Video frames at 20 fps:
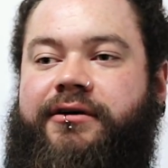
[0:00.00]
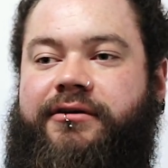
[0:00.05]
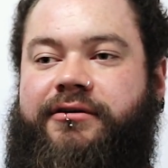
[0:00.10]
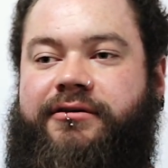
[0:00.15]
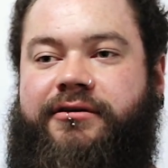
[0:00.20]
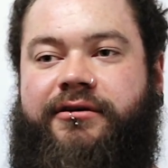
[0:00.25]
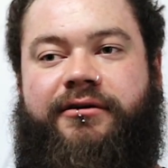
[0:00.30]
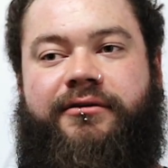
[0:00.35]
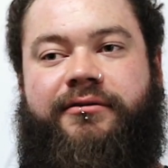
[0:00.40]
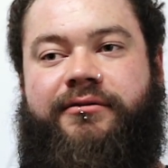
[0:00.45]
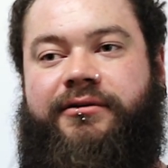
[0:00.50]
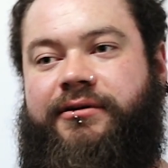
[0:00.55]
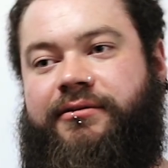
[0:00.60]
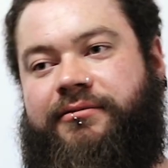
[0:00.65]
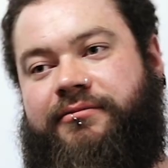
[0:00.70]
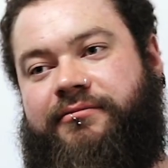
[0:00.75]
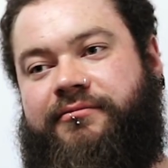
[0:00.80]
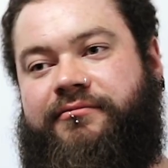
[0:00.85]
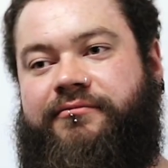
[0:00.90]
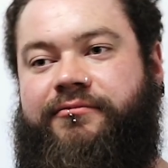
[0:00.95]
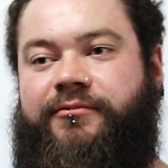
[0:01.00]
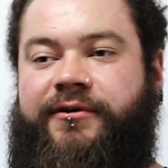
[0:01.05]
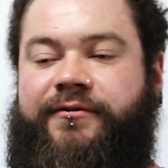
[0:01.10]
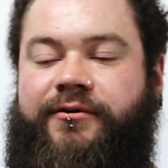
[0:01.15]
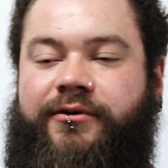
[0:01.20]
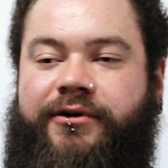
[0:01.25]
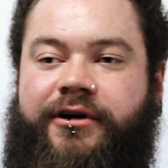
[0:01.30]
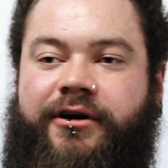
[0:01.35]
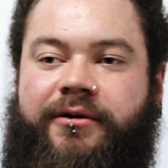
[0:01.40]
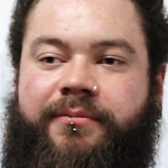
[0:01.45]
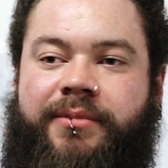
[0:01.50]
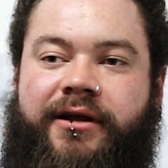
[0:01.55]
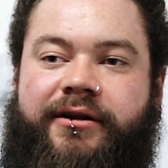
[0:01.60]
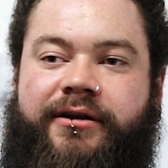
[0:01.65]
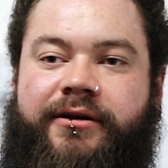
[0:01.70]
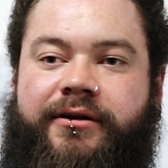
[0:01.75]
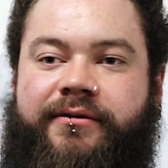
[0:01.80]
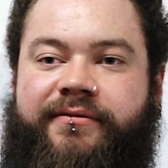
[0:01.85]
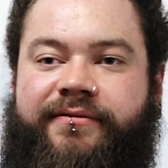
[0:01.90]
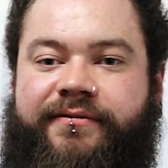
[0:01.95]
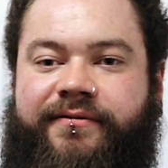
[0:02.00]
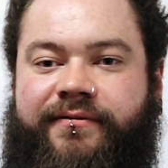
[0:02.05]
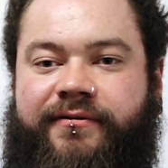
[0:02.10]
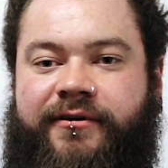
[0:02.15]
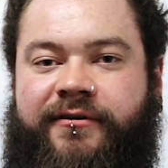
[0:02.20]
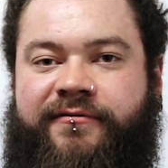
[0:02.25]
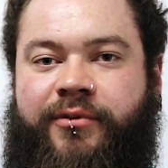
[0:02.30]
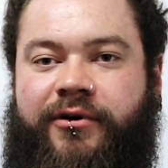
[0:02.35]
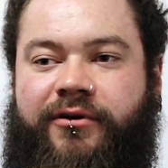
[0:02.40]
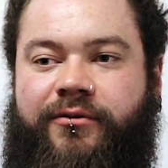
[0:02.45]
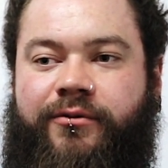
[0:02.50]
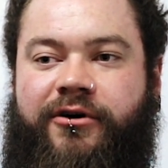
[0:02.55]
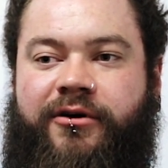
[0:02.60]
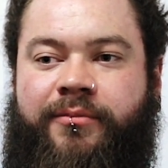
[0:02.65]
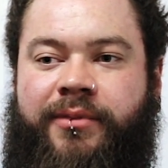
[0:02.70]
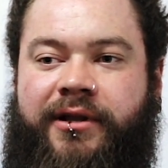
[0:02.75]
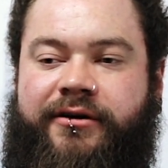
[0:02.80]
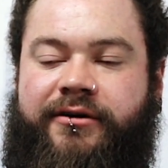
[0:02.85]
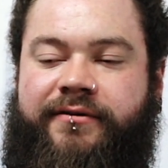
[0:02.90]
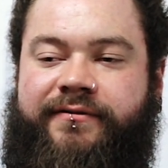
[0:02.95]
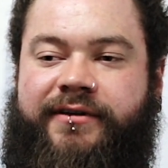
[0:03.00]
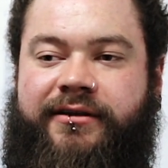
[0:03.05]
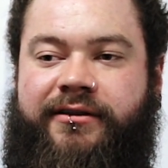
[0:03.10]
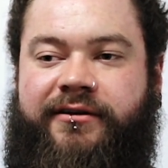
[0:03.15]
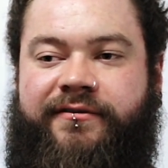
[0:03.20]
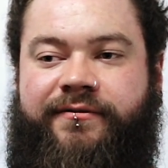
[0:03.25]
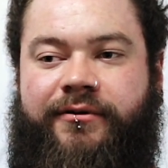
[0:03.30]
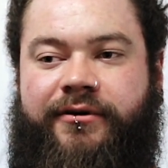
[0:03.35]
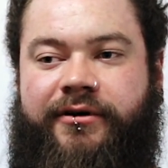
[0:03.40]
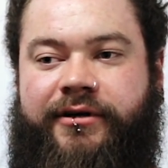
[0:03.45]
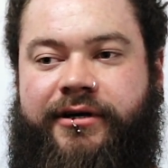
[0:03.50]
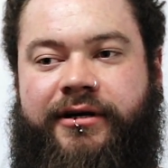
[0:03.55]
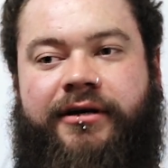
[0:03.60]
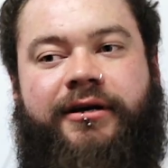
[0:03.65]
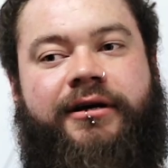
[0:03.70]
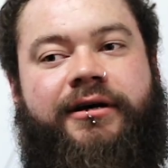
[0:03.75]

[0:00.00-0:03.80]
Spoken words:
So we've already got plenty of pull work, plenty of deadlift work,